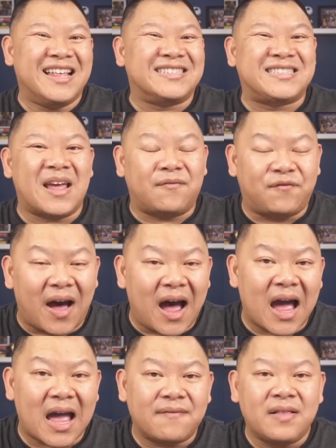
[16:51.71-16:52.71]
In step
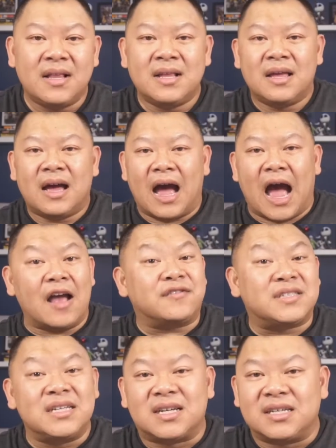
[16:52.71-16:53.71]
5,
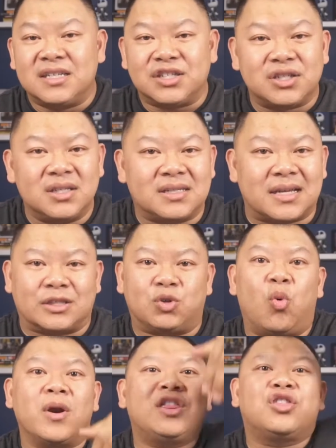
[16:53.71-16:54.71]
I've seen condition lists like
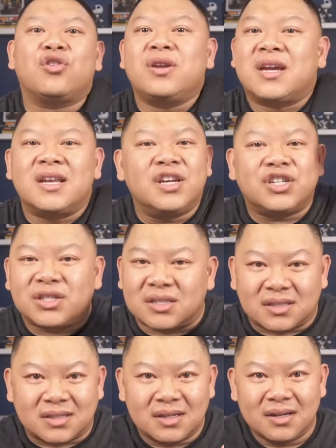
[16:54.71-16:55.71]
20, 30
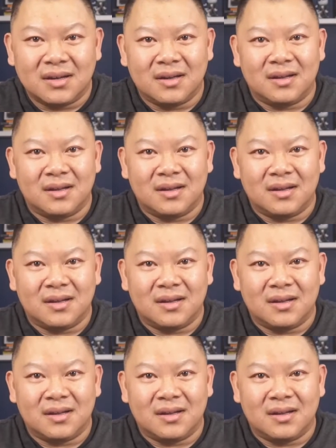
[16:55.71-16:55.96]
conditions.